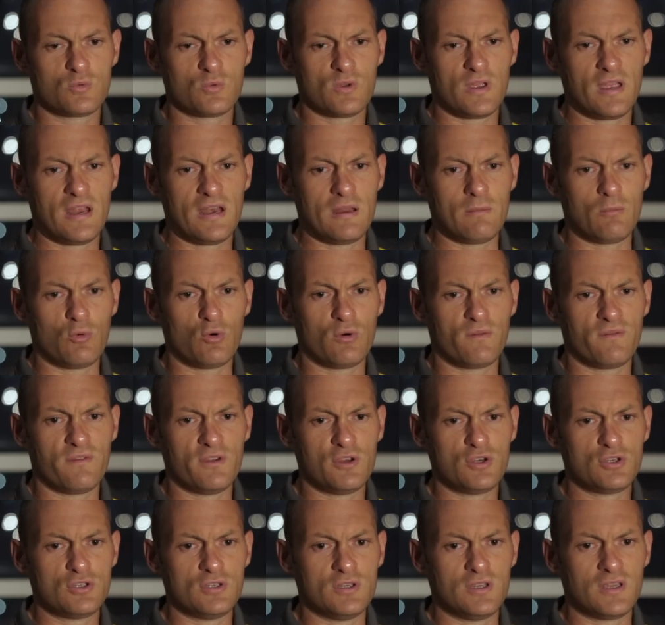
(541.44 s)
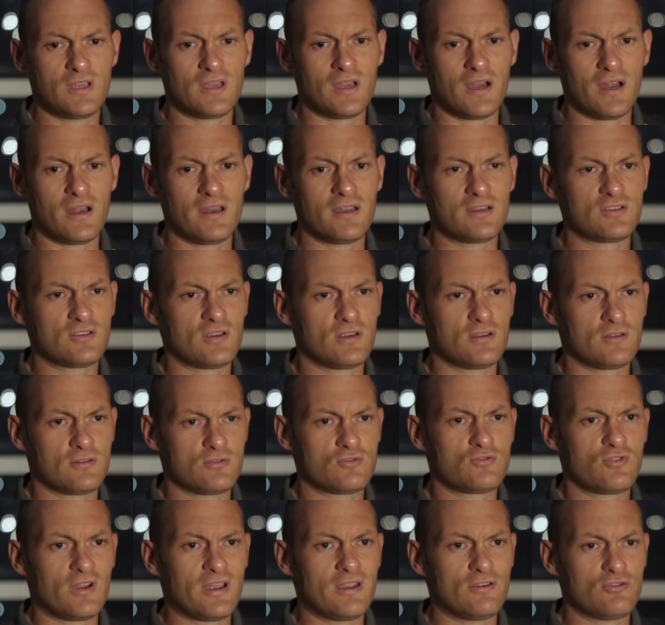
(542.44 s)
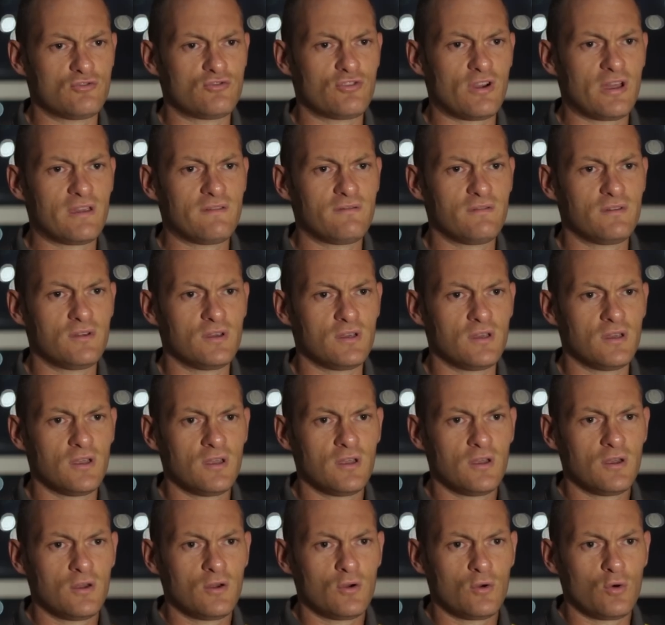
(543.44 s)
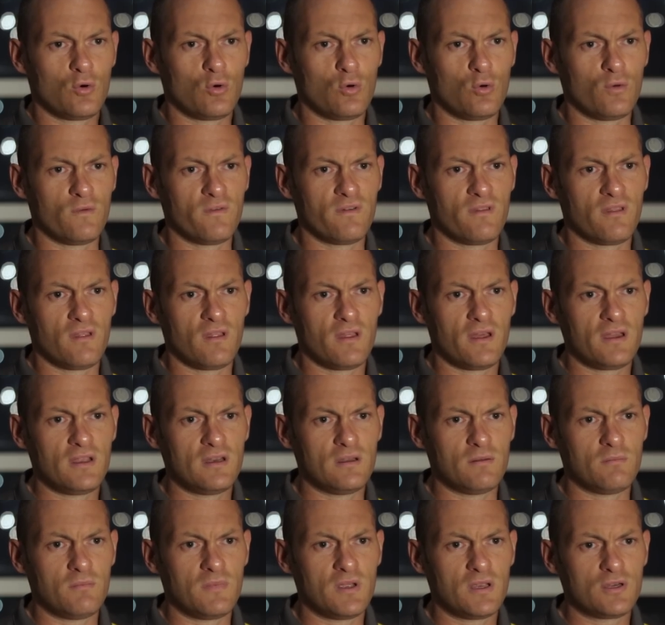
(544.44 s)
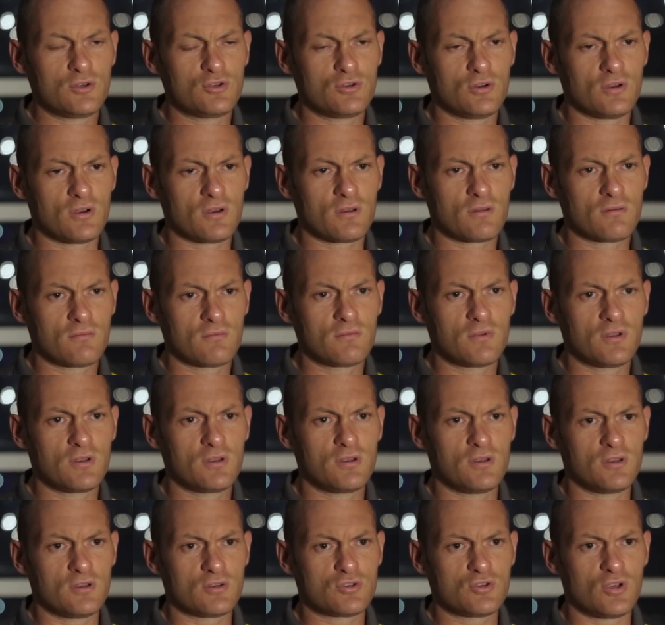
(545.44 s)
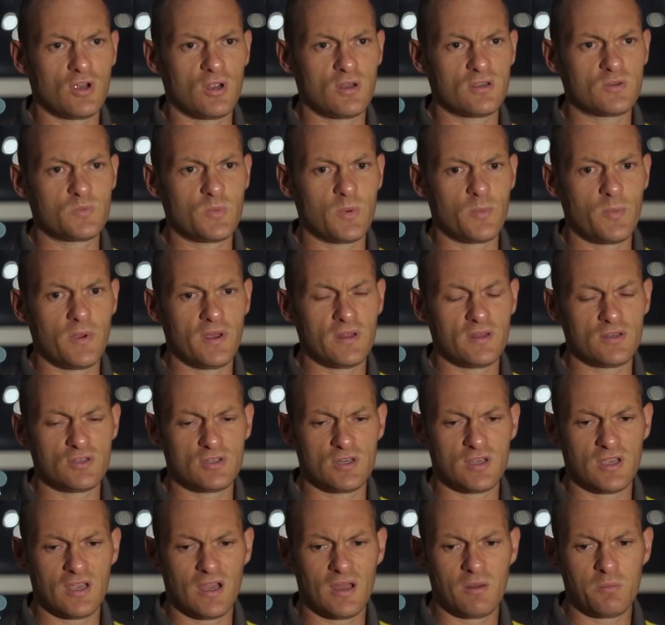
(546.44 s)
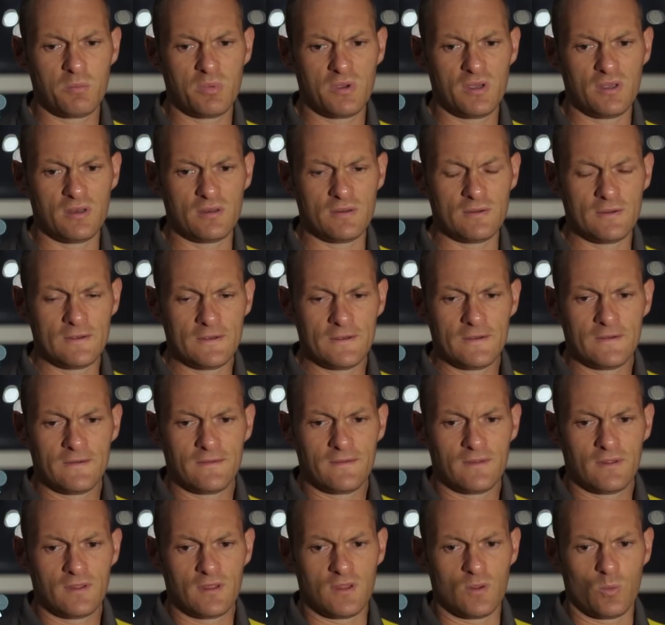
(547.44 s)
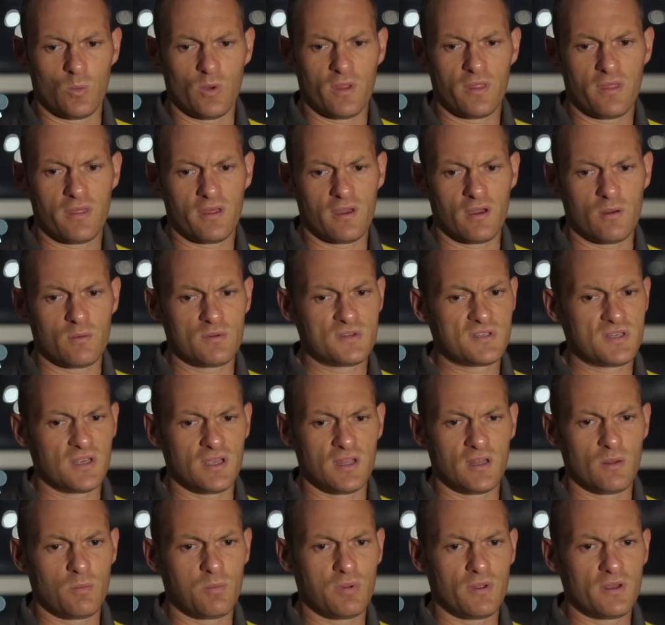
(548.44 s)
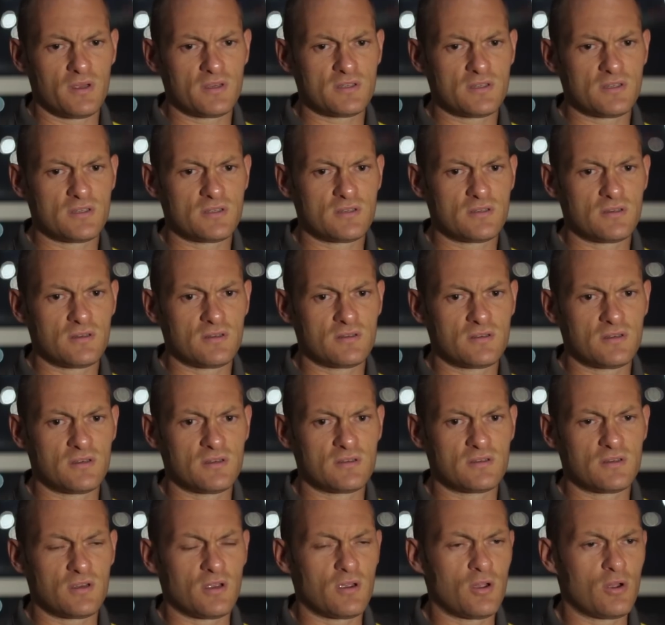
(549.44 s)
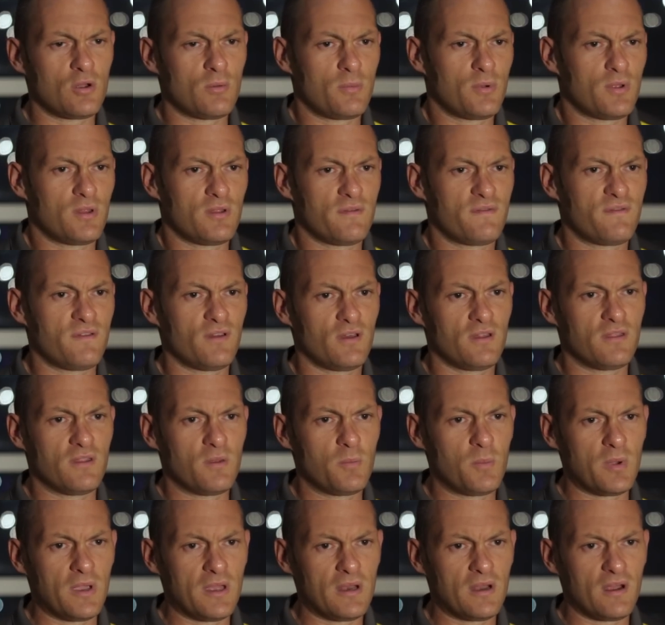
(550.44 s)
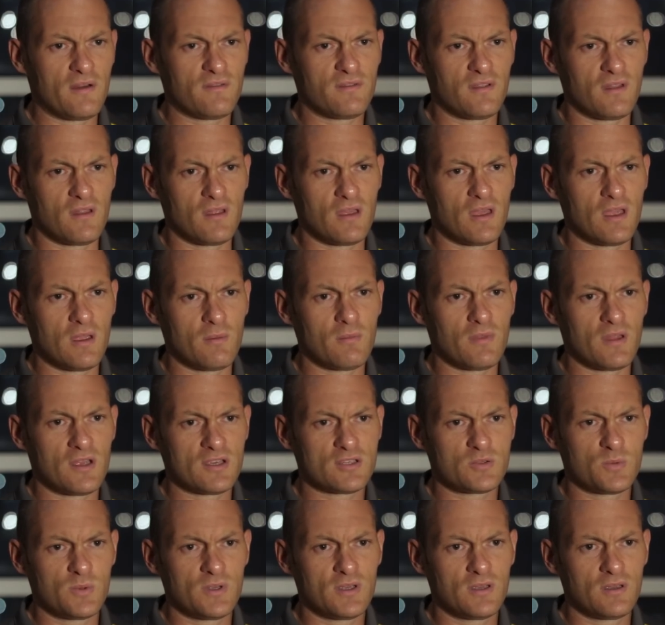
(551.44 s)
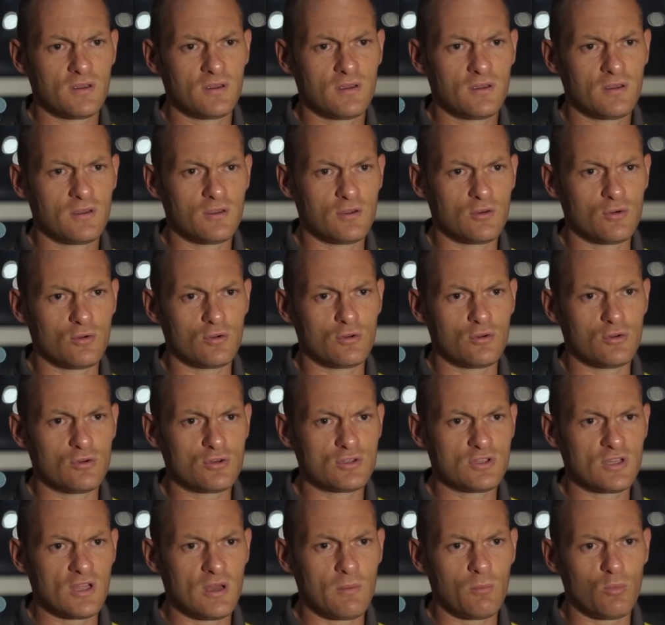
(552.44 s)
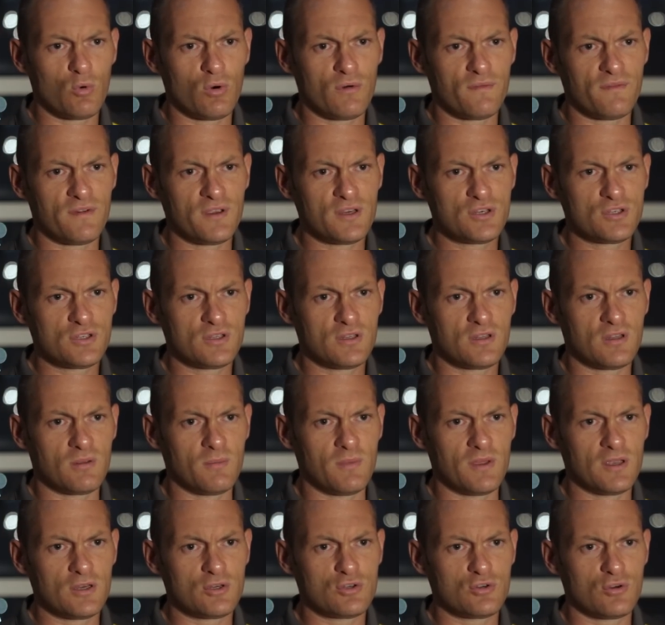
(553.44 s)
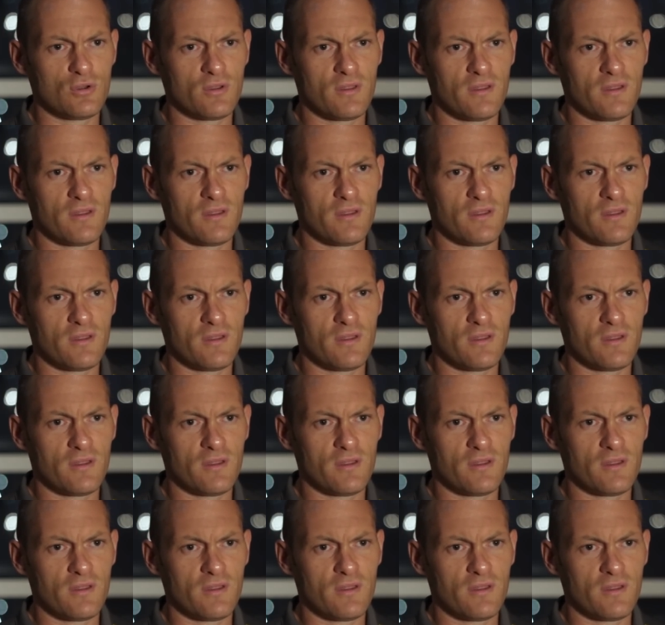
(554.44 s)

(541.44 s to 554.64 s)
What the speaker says: any motivation you can to sort of try and drive you over the line and make sure you're sort of as prepared as you can be. And the one thing I would say to the players is how about the feeling, the pain after the game last week, you know, and using that motivation to make sure